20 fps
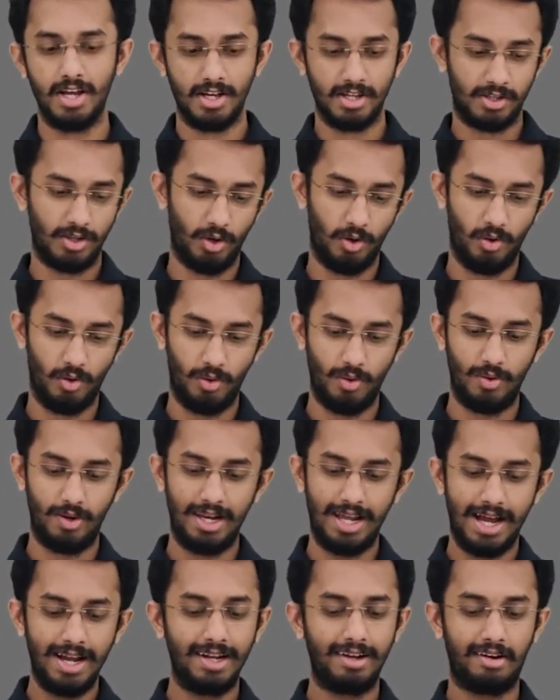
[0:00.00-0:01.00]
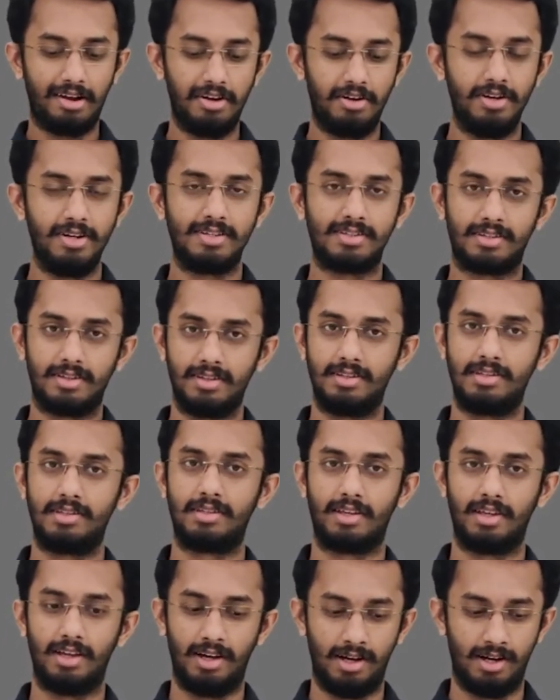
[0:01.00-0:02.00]
So I'll try to
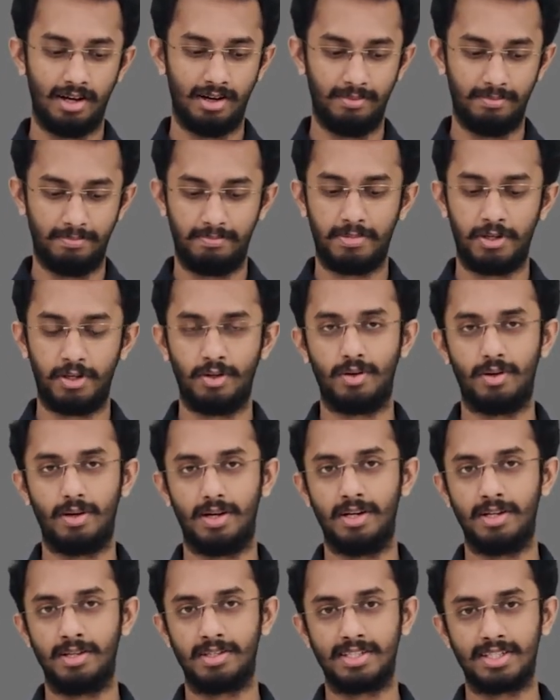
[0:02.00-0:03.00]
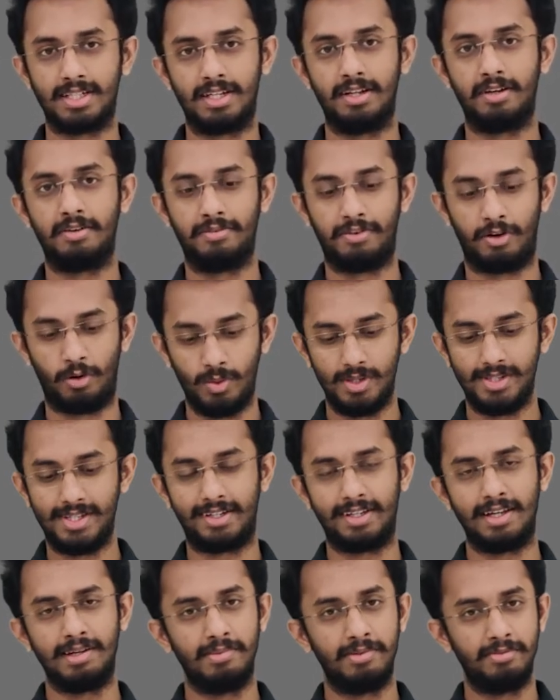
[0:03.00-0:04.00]
discuss, a set of rules
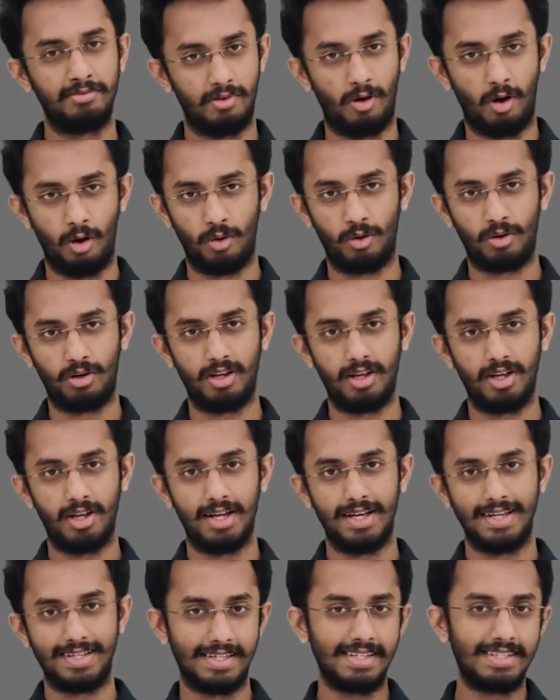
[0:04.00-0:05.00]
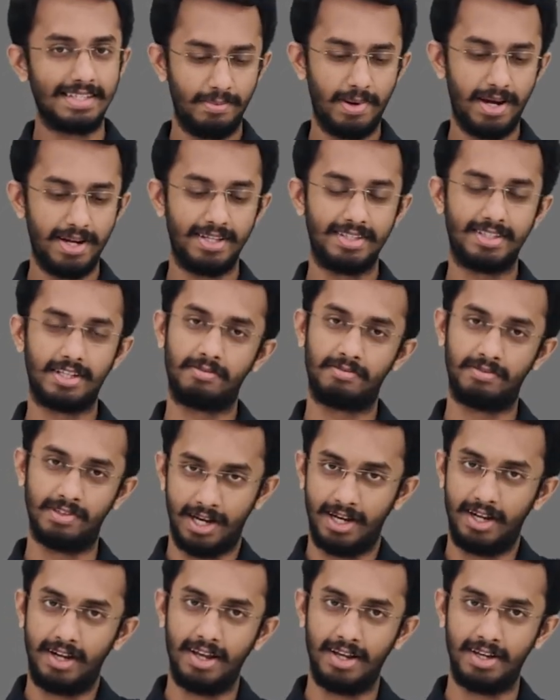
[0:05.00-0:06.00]
that can be followed, a systematic set of
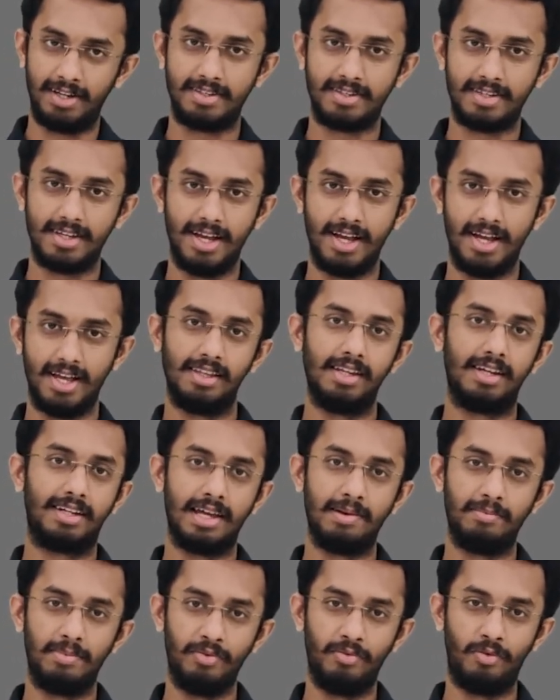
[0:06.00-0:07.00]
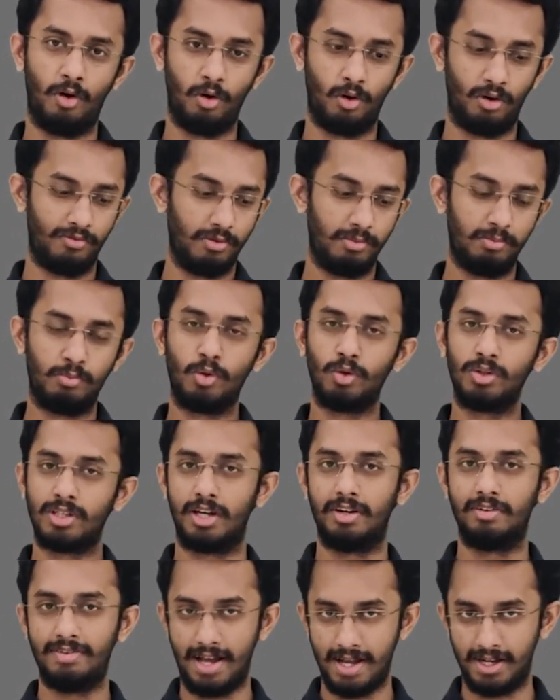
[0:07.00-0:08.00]
guidelines that can be followed for both
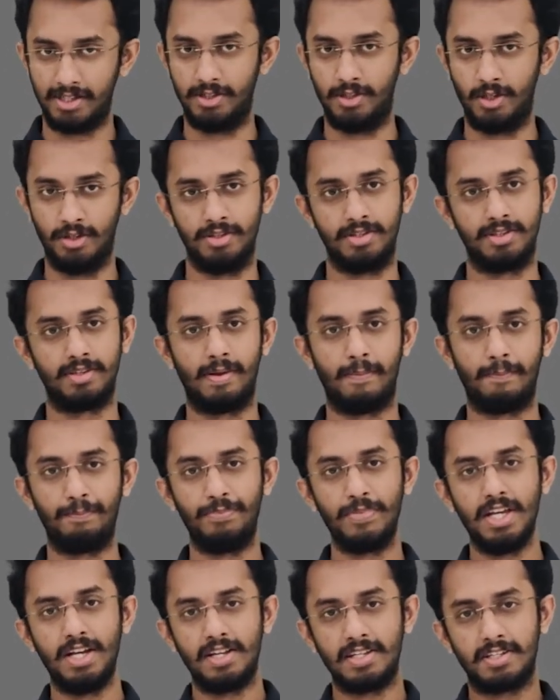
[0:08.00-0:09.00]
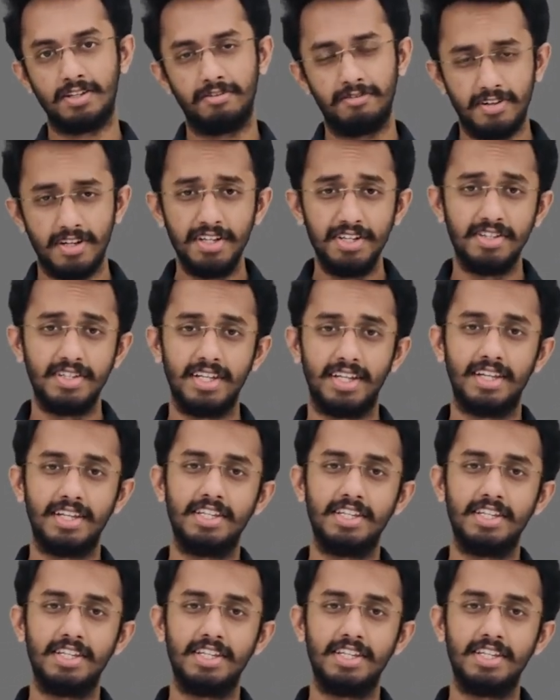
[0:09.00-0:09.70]
kind of hackathons. So first thing